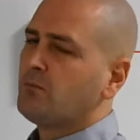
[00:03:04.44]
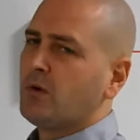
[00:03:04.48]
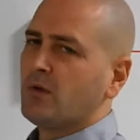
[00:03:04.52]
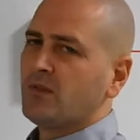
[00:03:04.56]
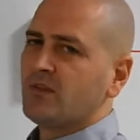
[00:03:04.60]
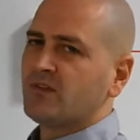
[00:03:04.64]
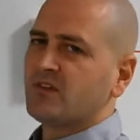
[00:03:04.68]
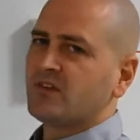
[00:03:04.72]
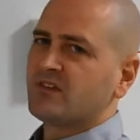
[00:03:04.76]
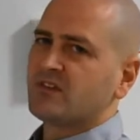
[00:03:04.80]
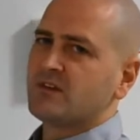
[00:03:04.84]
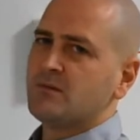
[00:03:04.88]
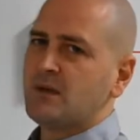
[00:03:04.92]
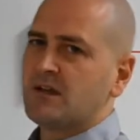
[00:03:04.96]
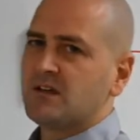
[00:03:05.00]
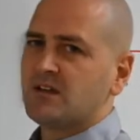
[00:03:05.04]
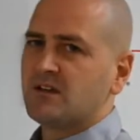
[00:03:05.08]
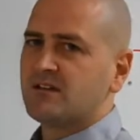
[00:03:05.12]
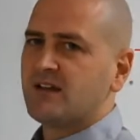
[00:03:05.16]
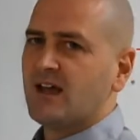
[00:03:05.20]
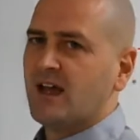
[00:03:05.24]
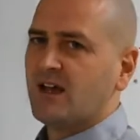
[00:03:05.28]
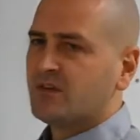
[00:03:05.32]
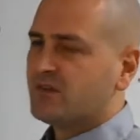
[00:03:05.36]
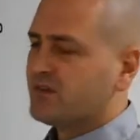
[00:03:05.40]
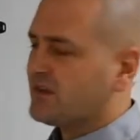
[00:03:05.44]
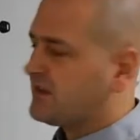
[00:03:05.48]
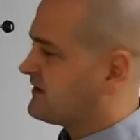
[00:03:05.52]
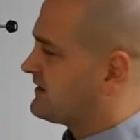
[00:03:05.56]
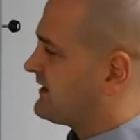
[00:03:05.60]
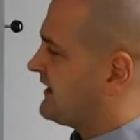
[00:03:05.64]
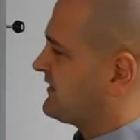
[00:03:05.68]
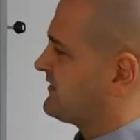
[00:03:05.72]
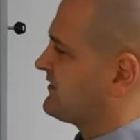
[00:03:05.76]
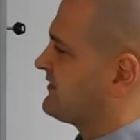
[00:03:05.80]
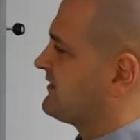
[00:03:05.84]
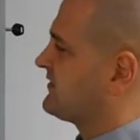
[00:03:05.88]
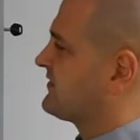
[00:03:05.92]
put the system into test, and
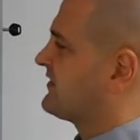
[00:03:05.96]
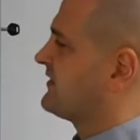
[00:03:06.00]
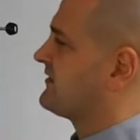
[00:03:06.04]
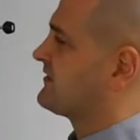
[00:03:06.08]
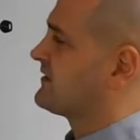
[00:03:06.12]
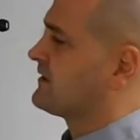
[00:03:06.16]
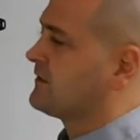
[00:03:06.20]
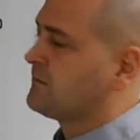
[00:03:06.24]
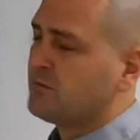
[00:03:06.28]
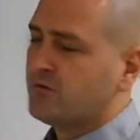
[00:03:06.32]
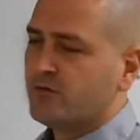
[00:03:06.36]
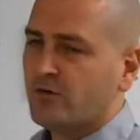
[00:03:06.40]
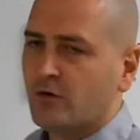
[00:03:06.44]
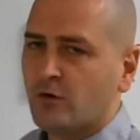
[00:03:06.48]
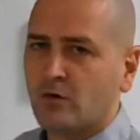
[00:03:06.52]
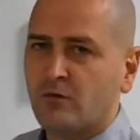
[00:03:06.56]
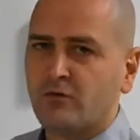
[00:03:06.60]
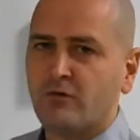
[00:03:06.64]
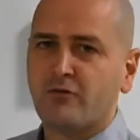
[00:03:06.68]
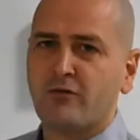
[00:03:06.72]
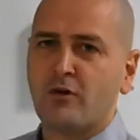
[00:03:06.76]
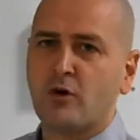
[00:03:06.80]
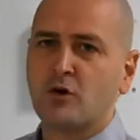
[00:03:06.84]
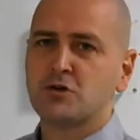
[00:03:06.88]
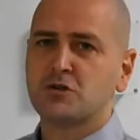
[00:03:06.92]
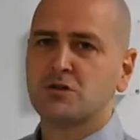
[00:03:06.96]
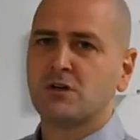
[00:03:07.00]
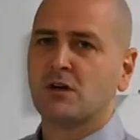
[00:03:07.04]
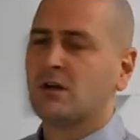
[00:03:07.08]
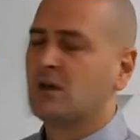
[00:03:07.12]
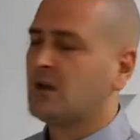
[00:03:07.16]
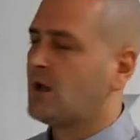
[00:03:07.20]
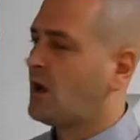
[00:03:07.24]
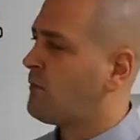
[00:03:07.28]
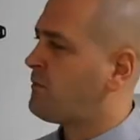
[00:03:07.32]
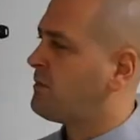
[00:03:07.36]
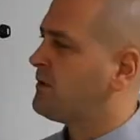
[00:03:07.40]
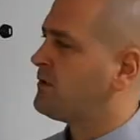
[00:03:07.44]
test the system for
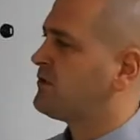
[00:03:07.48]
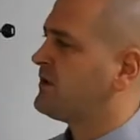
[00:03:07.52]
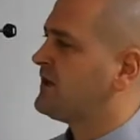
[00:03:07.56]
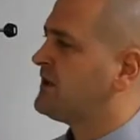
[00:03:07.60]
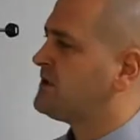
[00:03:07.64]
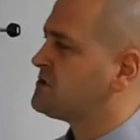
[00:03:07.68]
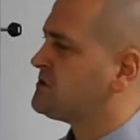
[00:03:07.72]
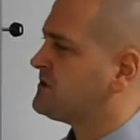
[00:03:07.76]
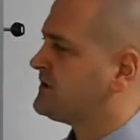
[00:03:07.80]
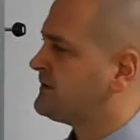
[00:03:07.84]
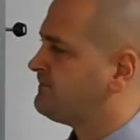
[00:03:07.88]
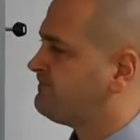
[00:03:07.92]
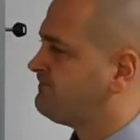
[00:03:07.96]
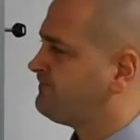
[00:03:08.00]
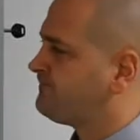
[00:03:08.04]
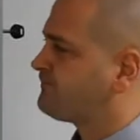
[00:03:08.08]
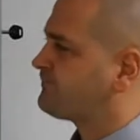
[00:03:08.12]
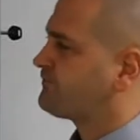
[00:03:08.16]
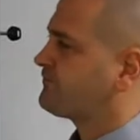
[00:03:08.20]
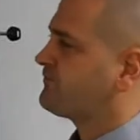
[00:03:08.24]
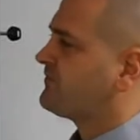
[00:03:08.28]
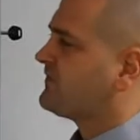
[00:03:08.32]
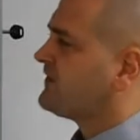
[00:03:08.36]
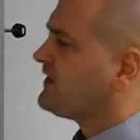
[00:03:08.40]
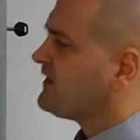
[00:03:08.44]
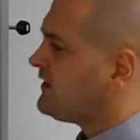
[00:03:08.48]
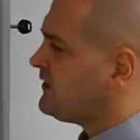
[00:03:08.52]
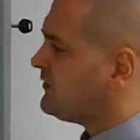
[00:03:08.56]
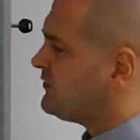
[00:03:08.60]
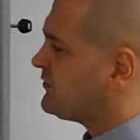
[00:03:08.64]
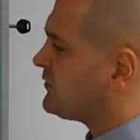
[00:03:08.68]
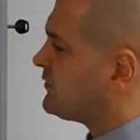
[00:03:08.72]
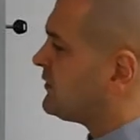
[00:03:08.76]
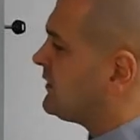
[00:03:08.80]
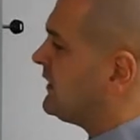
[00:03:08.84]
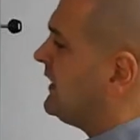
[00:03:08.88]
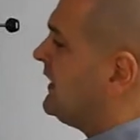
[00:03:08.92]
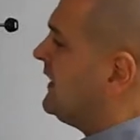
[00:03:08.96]
functional operation.
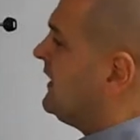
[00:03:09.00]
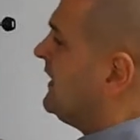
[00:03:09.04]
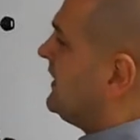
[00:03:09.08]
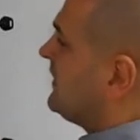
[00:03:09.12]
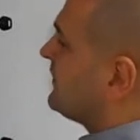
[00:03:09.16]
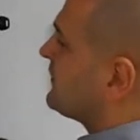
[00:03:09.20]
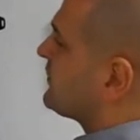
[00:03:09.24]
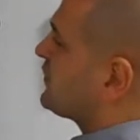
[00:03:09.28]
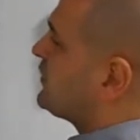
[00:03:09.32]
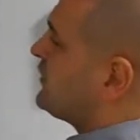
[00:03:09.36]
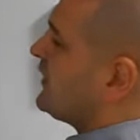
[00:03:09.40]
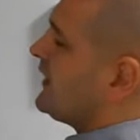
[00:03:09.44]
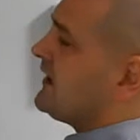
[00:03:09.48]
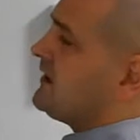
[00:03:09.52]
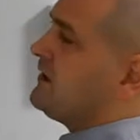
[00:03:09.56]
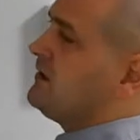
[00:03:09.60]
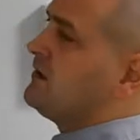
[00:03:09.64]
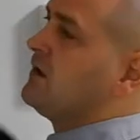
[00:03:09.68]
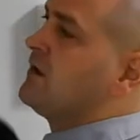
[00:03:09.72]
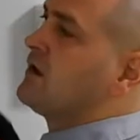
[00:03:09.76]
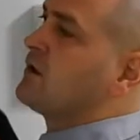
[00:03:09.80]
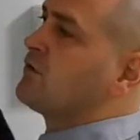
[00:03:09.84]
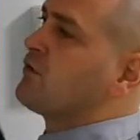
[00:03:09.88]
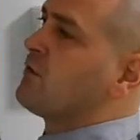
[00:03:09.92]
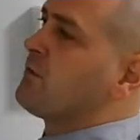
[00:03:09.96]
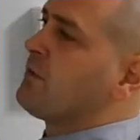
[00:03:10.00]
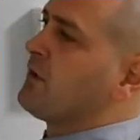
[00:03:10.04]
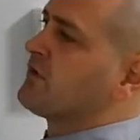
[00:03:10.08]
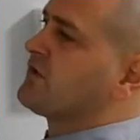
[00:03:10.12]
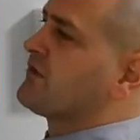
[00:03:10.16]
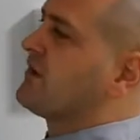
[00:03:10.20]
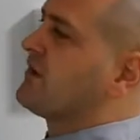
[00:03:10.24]
So secure, robust